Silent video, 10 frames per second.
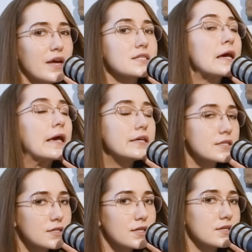
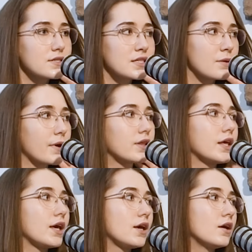taste is
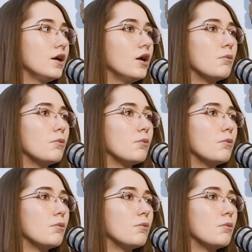typically